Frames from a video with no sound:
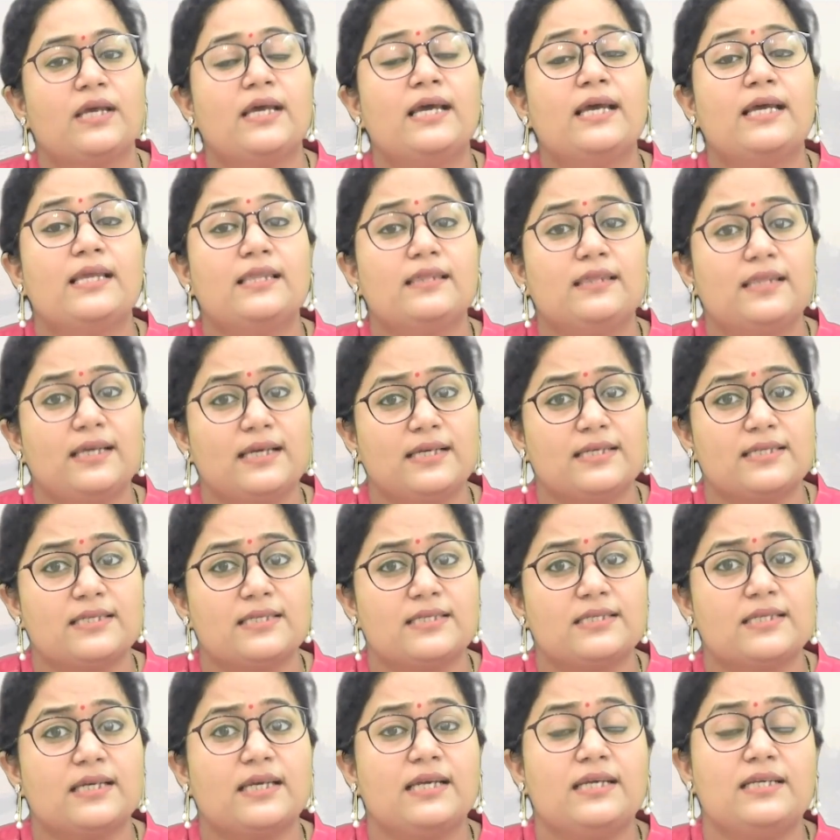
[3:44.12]

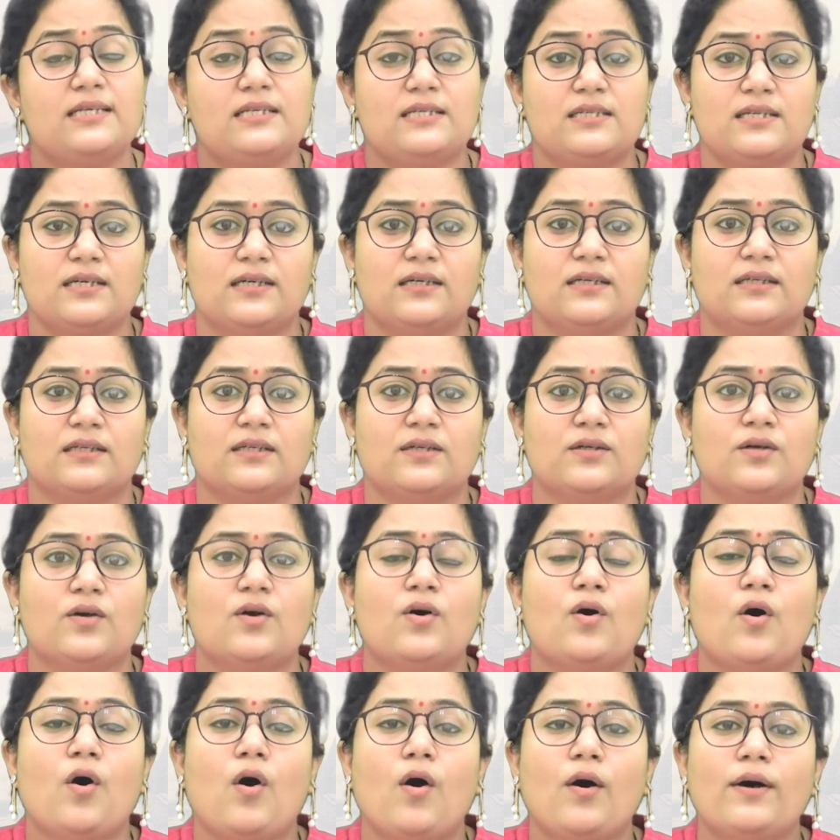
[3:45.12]
This, in turn,
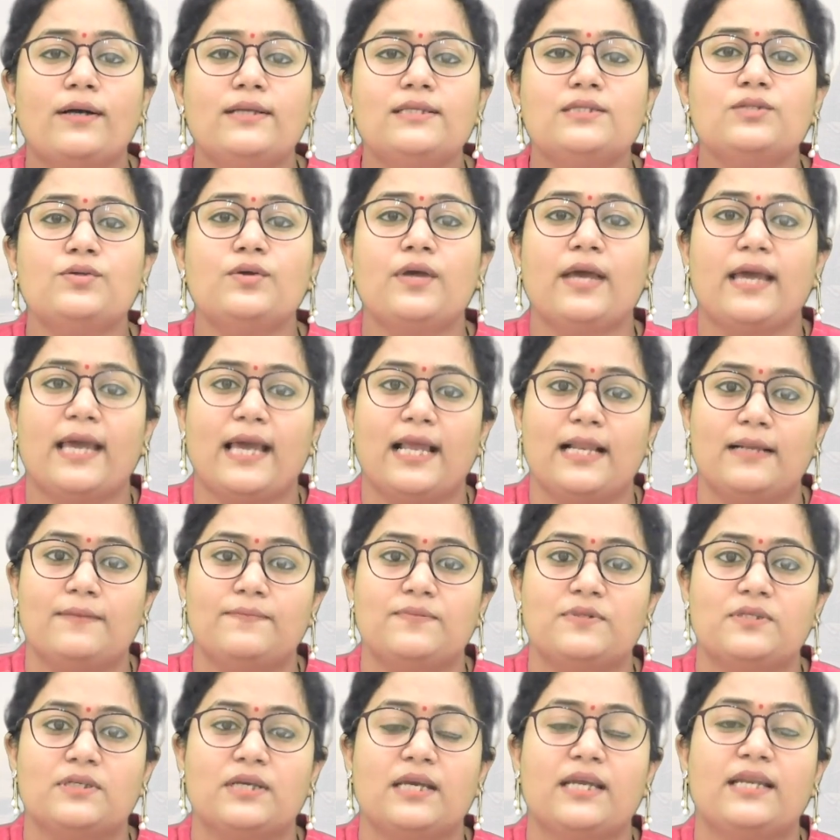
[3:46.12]
also
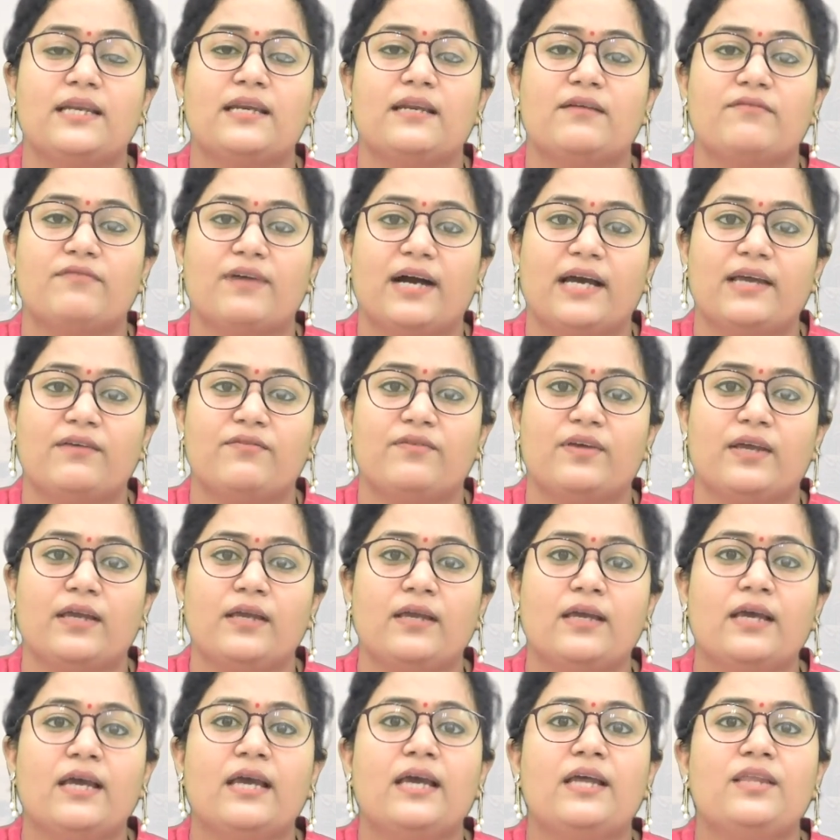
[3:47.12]
helps in reviving
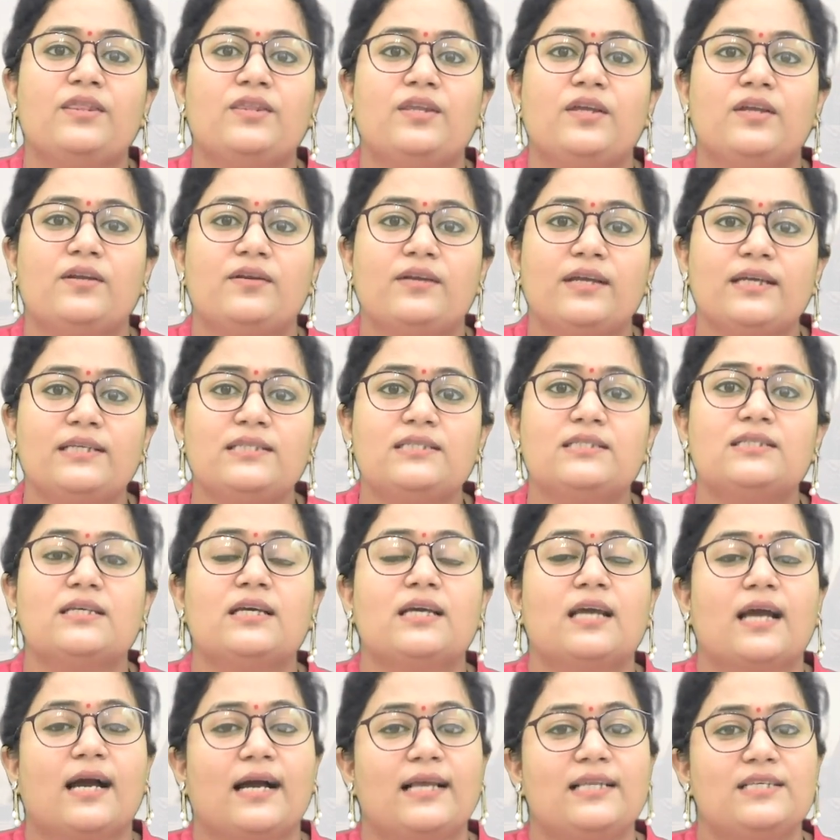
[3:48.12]
the rich
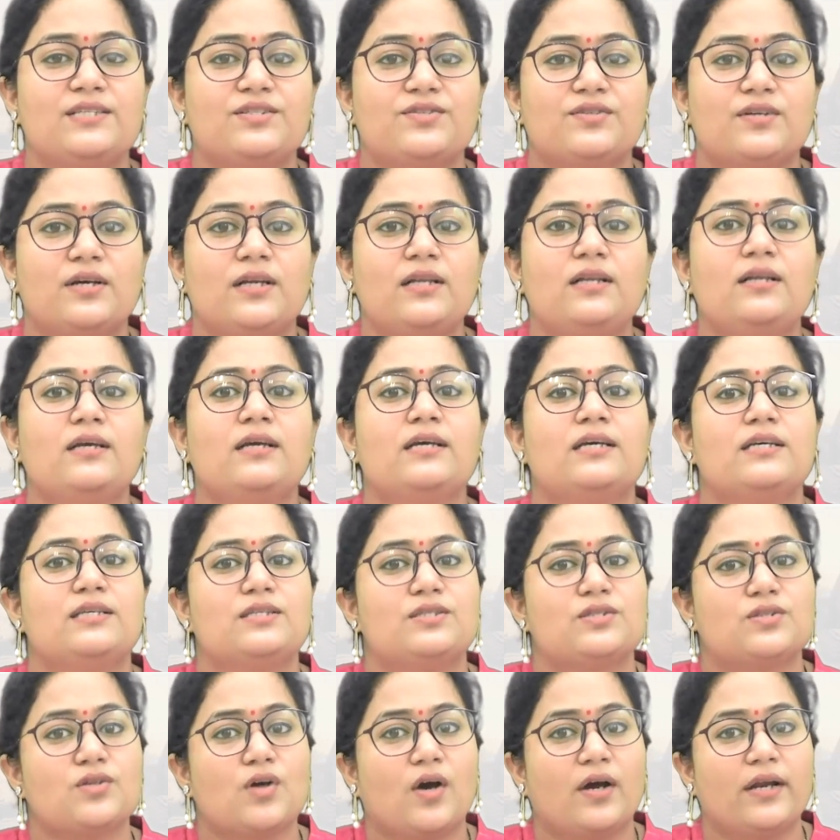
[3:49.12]
cultural,
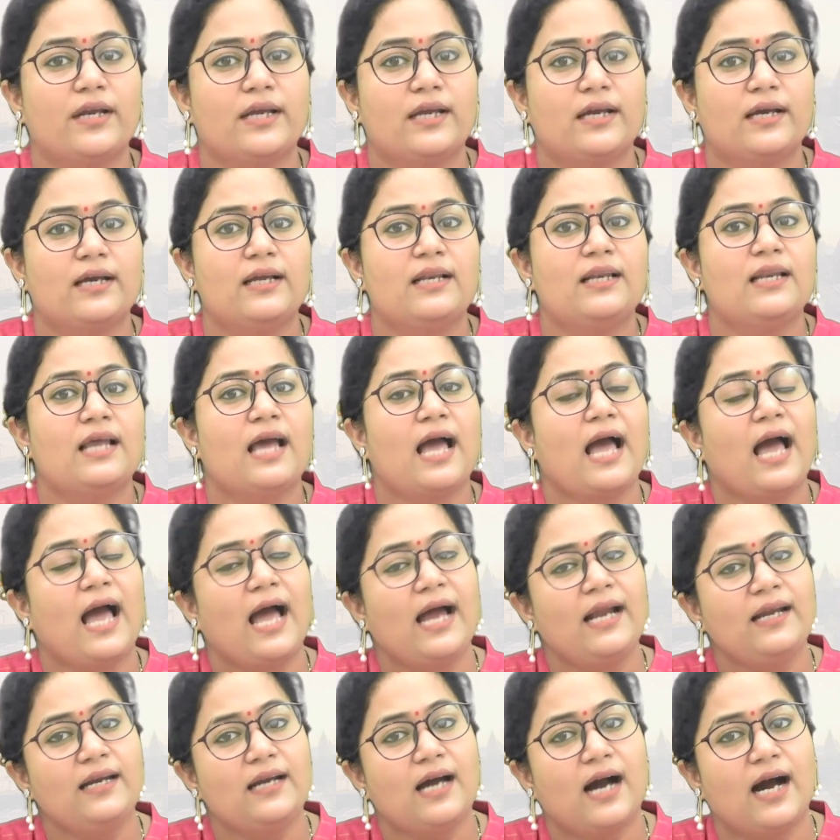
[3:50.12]
historical,
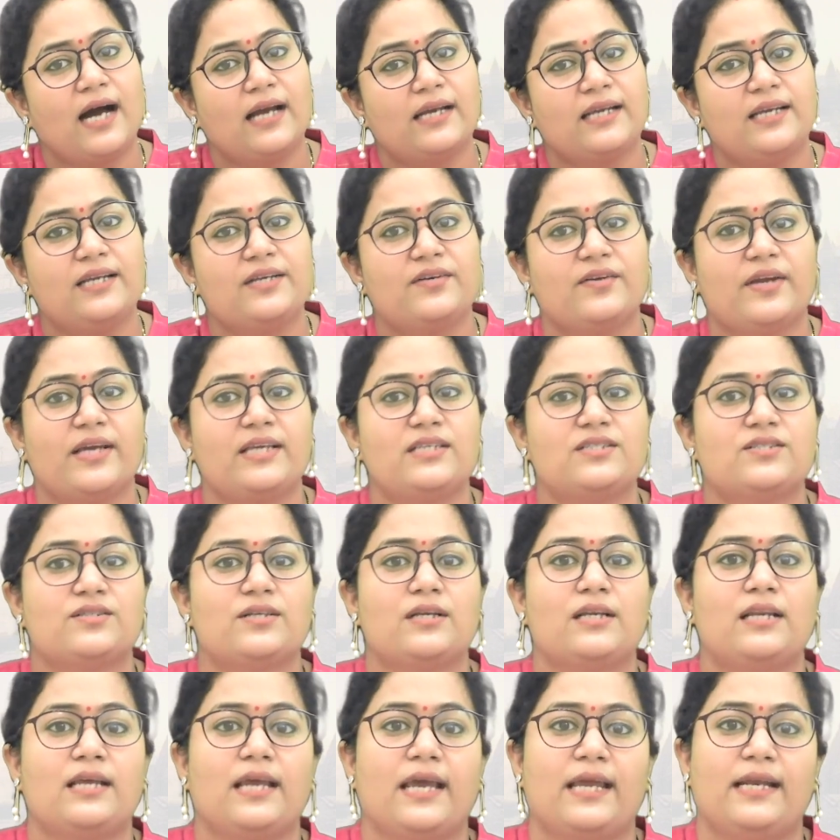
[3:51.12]
and
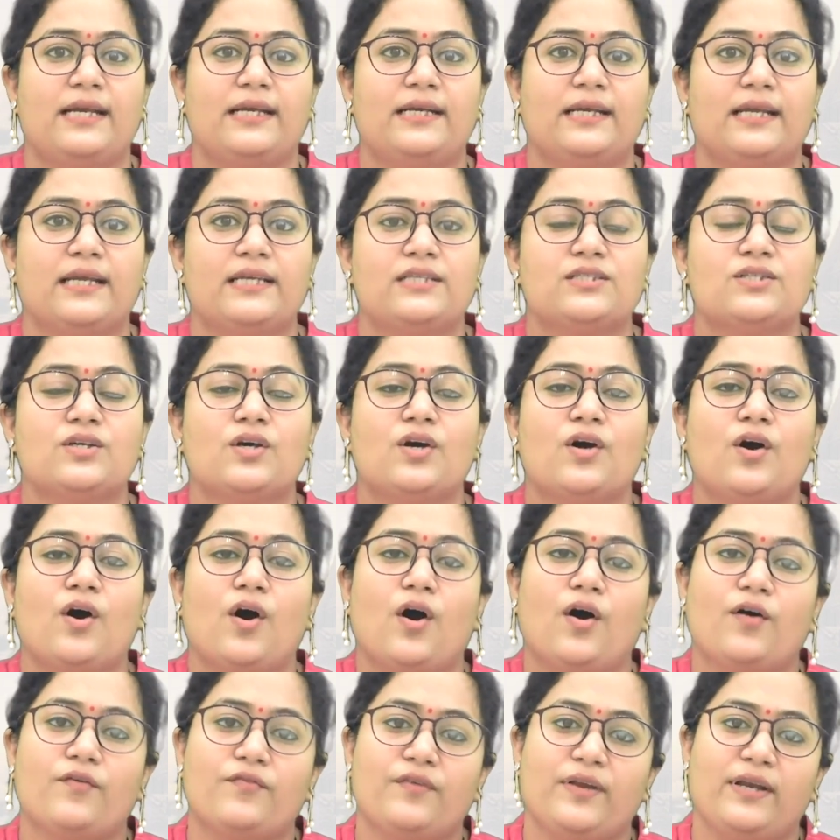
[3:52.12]
architectural heritage
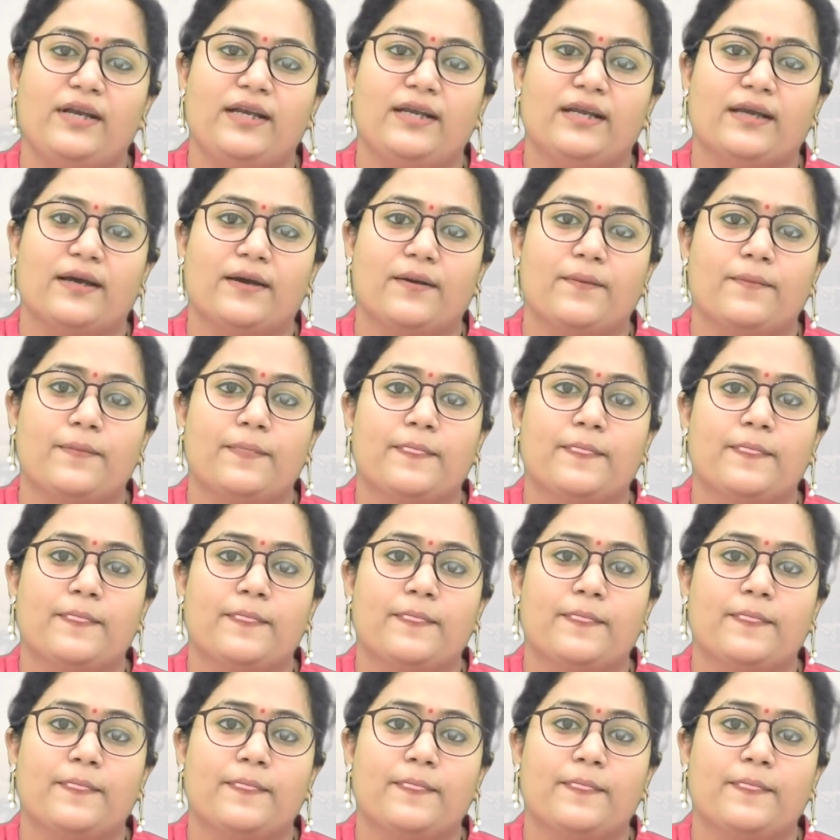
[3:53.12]
of India.